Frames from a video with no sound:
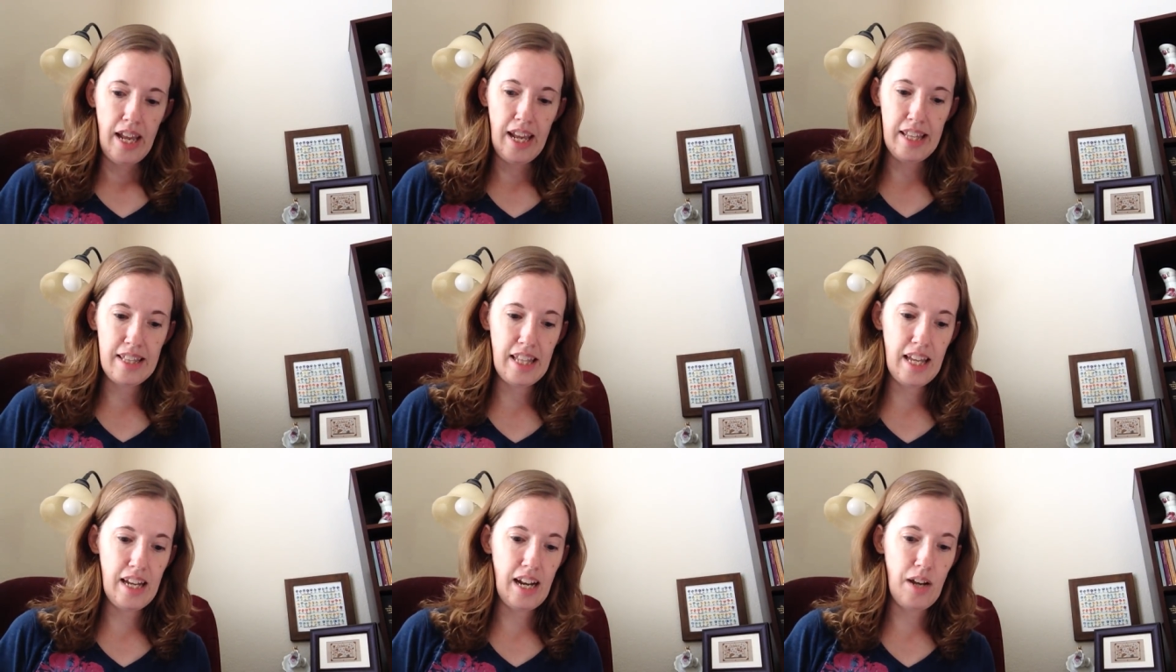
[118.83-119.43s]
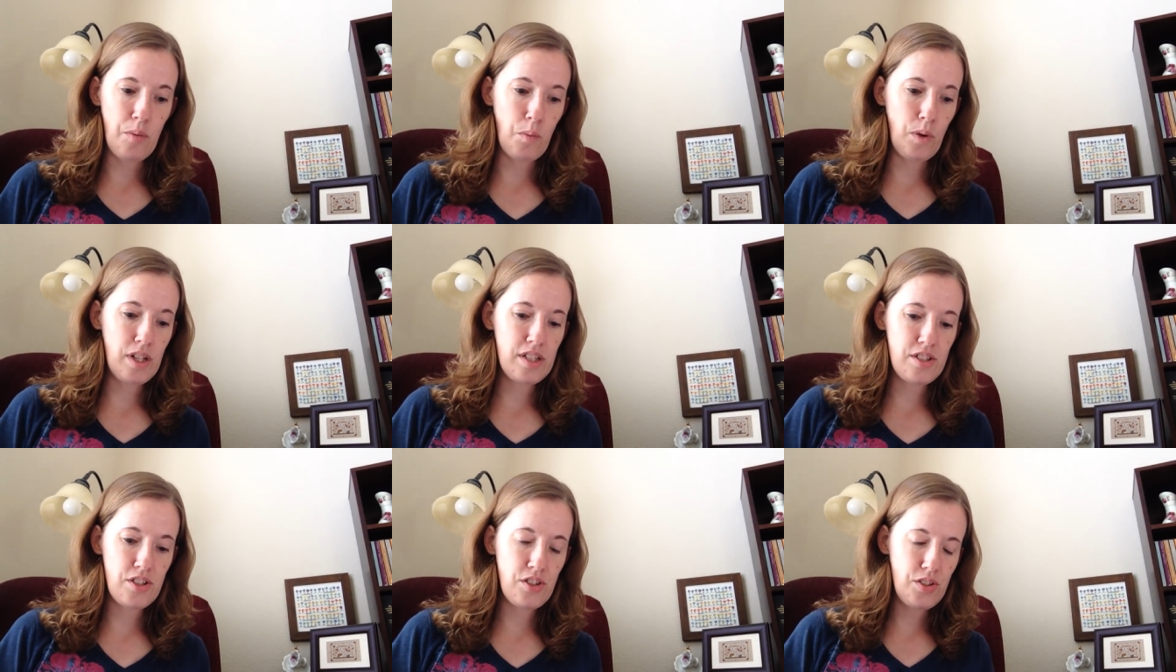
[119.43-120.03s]
And then I
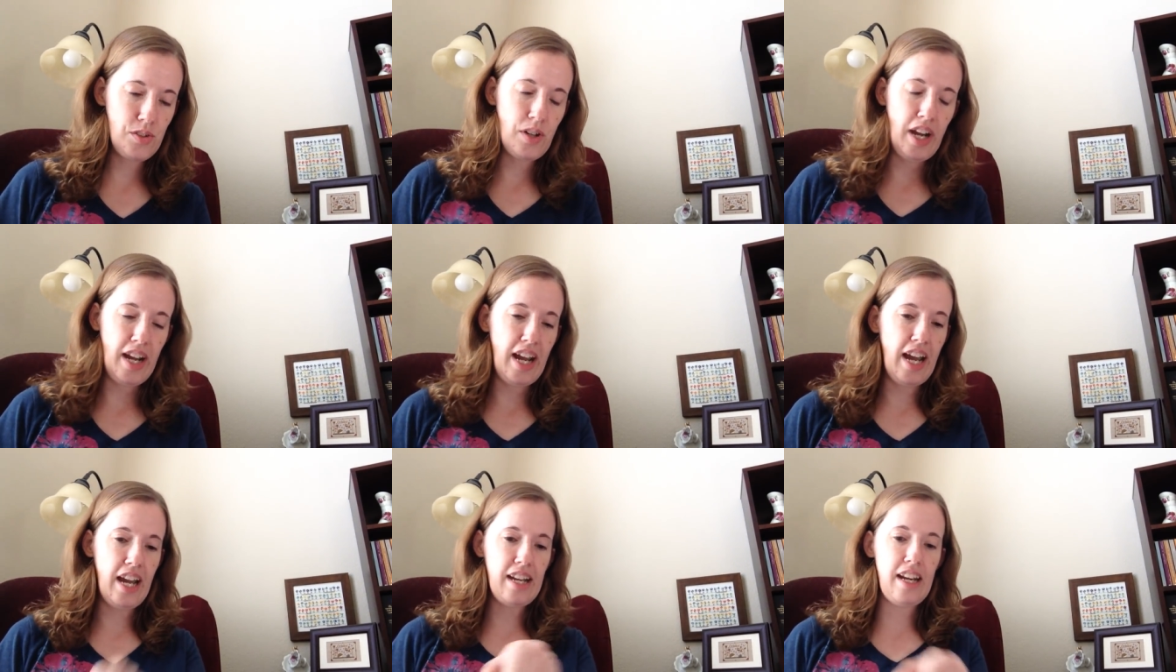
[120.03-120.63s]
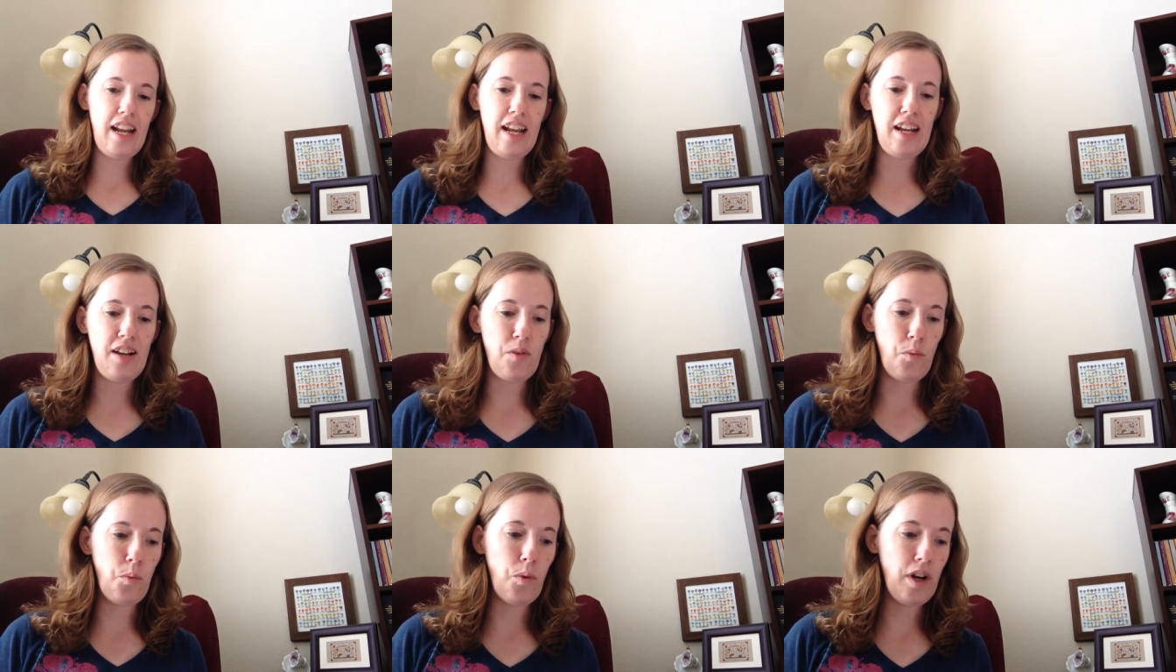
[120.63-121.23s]
want to, I had
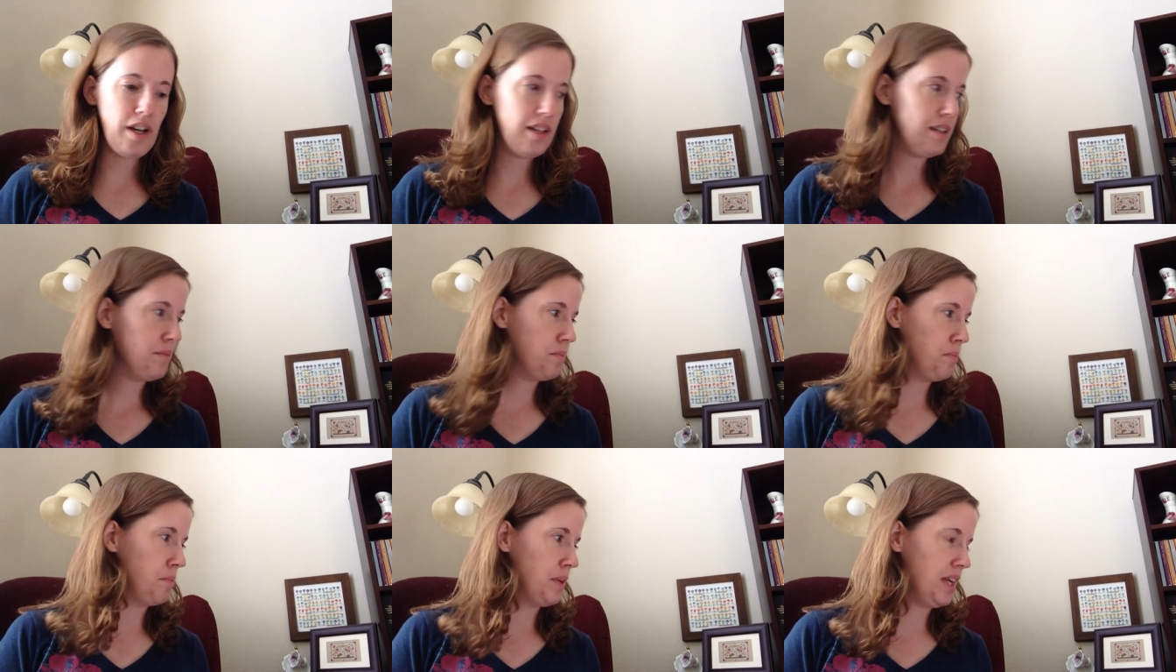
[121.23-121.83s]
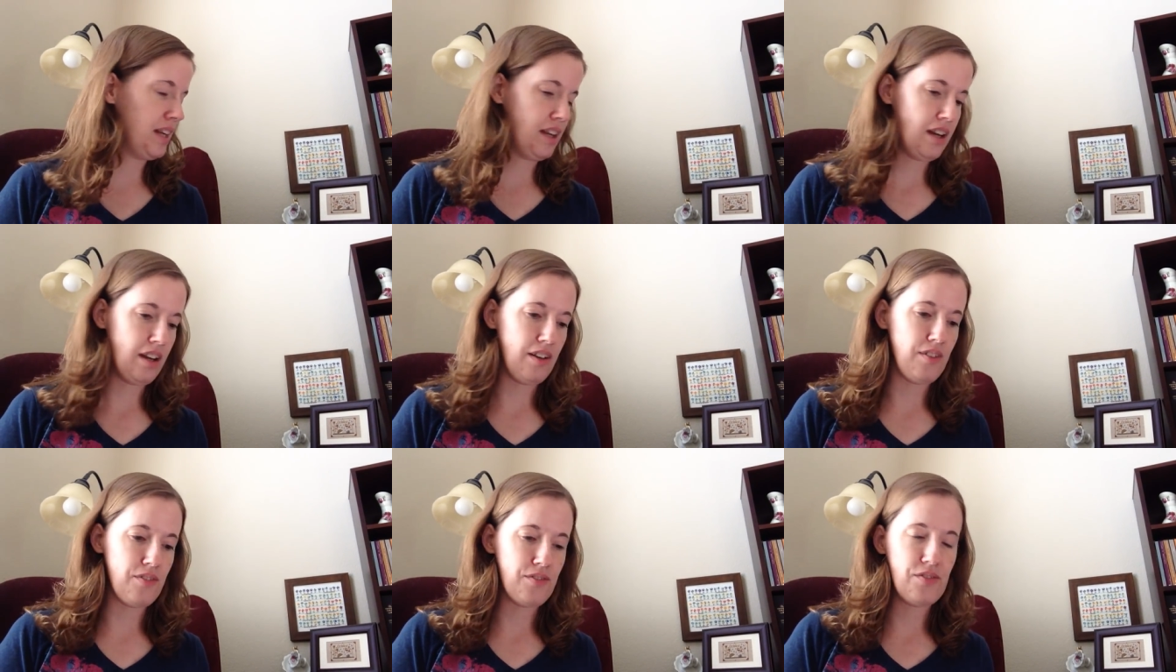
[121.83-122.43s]
one bit
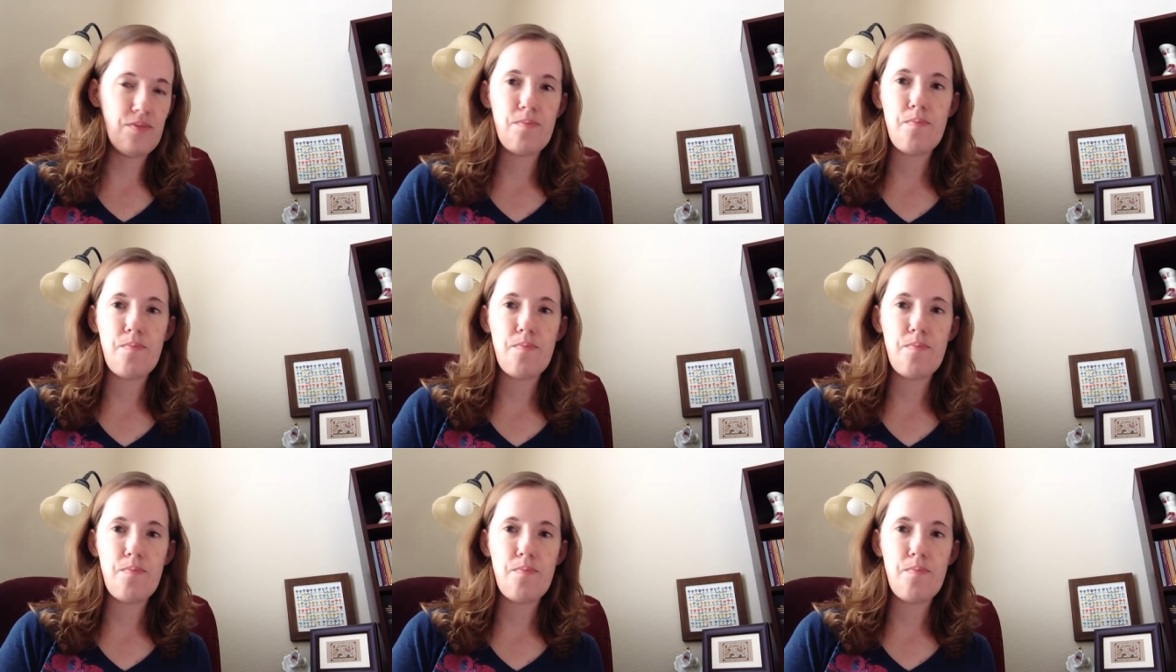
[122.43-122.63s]
of